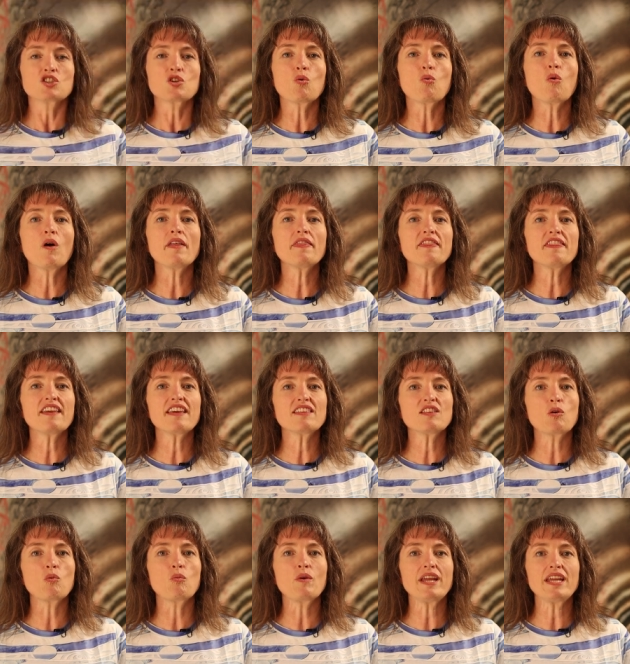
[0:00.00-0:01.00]
So one
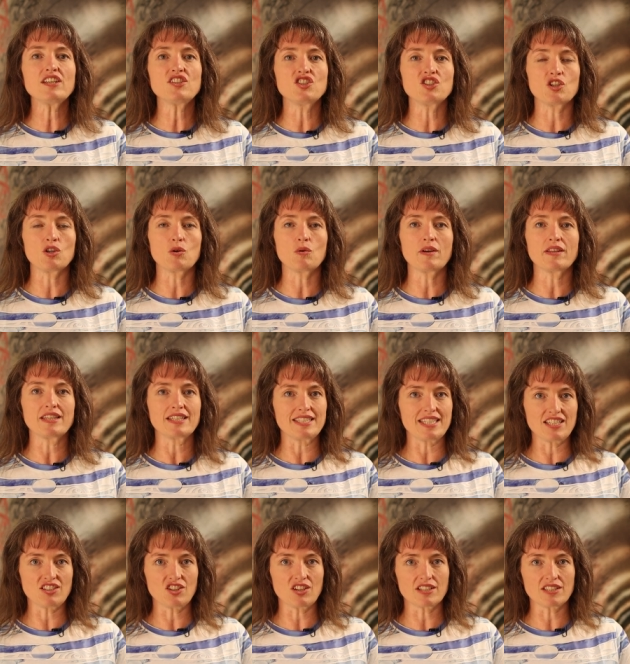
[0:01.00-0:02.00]
thing that we do in the
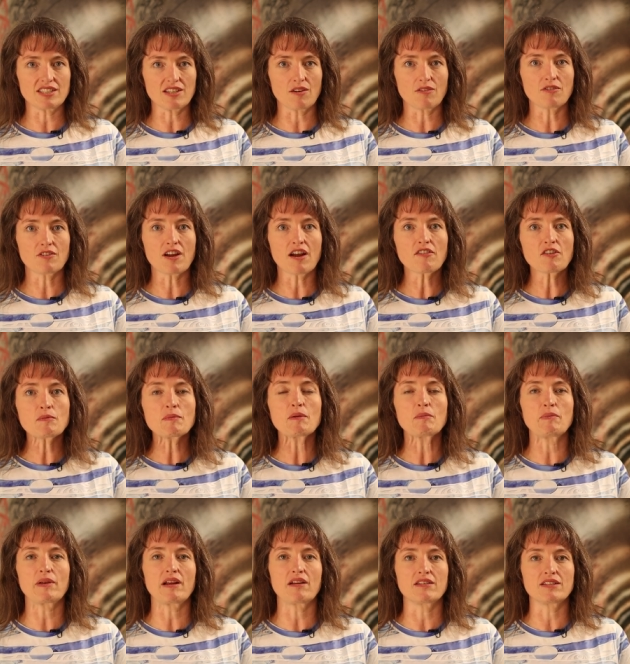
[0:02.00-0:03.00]
Teaching
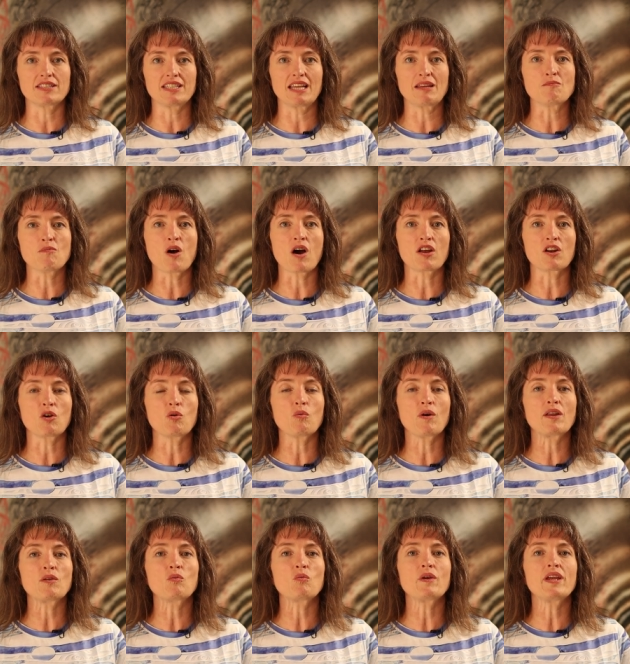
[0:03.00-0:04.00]
Self-Government parenting model
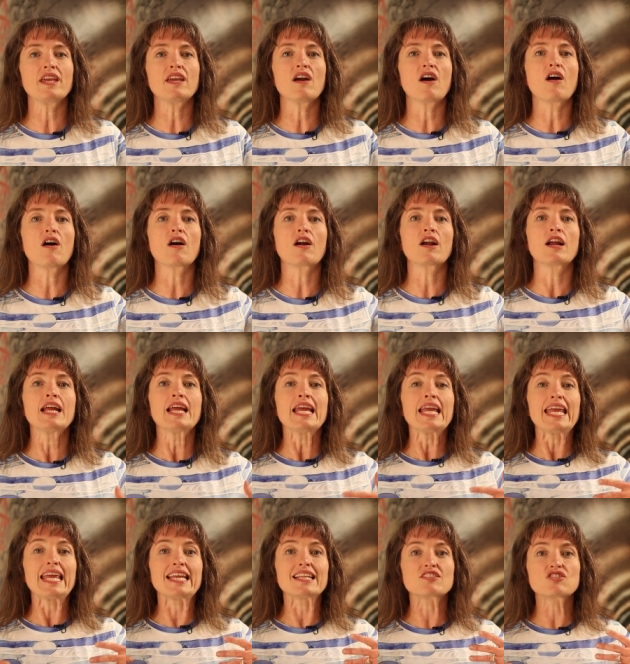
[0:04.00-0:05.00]
when we are
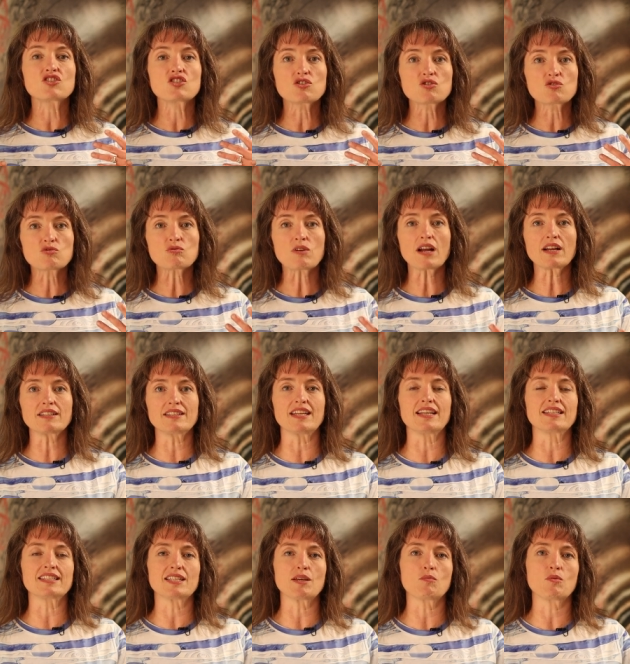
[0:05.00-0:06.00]

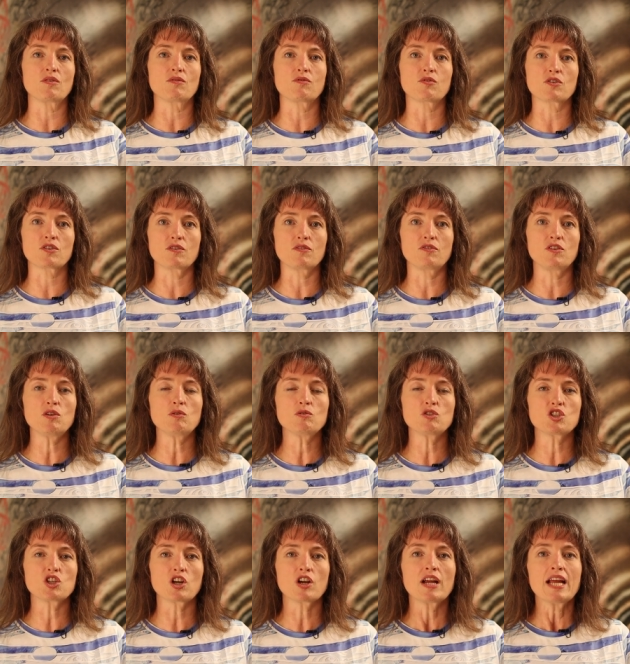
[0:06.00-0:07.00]
instructing someone for the
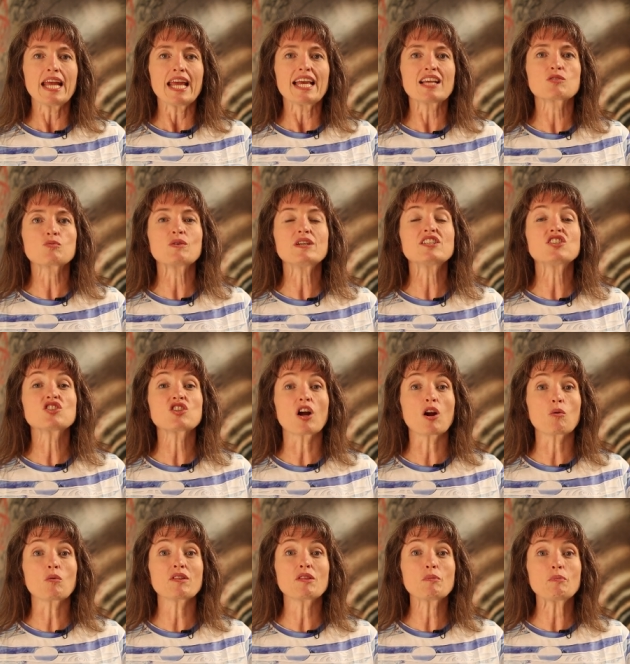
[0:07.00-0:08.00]
future is we
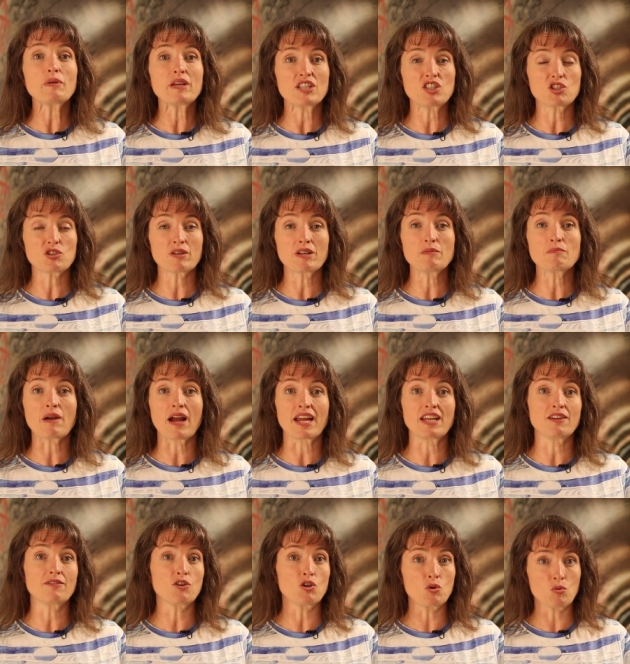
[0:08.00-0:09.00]
start with a picture in
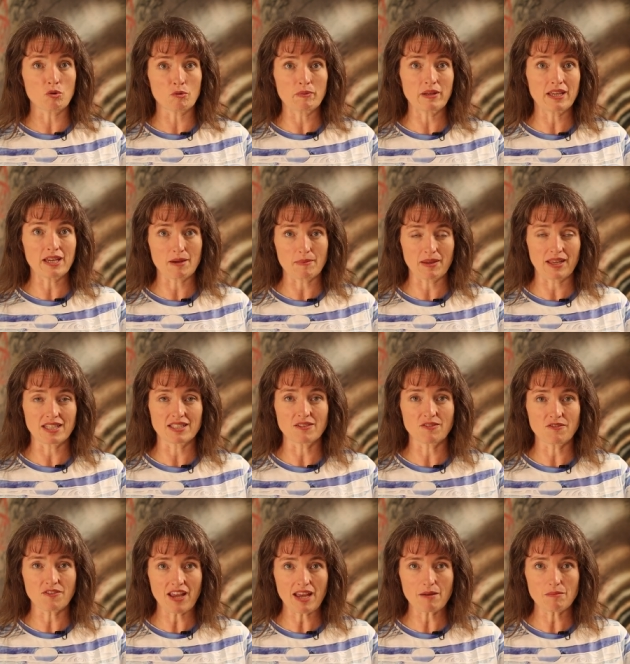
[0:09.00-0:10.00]
mind of who we're becoming as
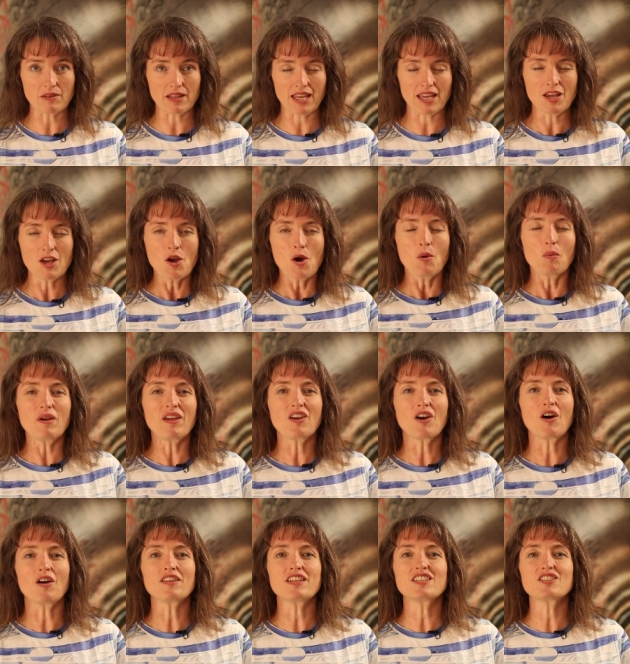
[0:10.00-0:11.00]
a family. We
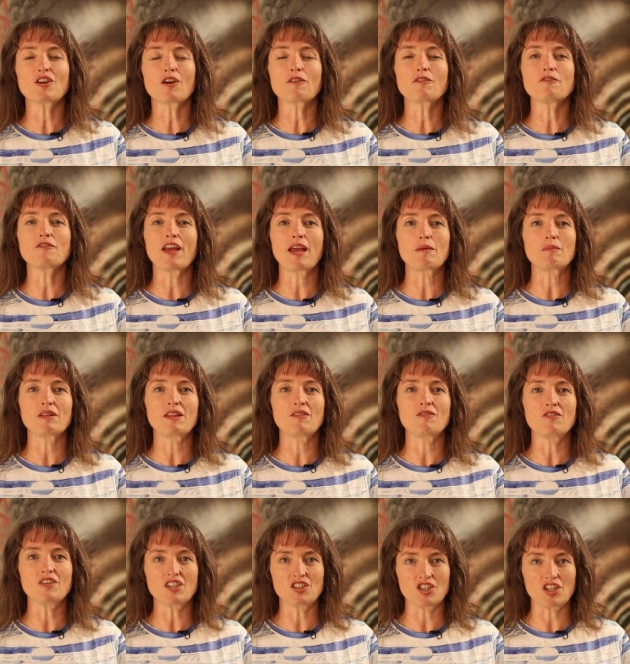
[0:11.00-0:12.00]
call this our
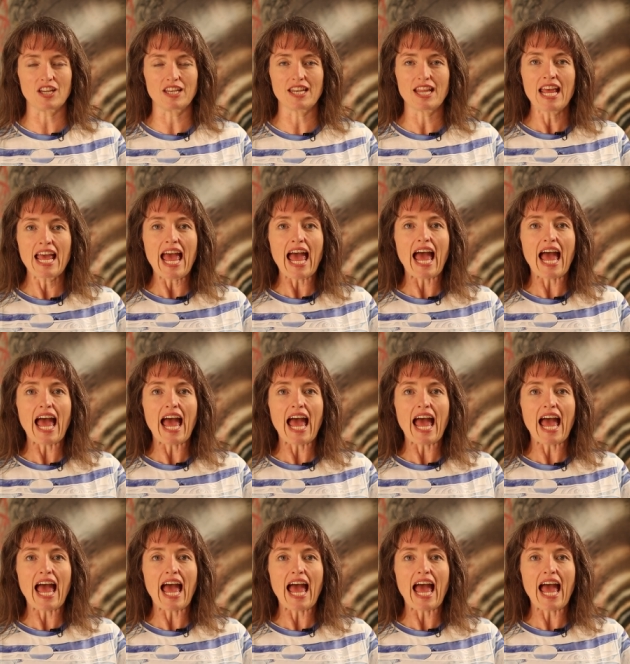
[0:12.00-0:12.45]
family vision.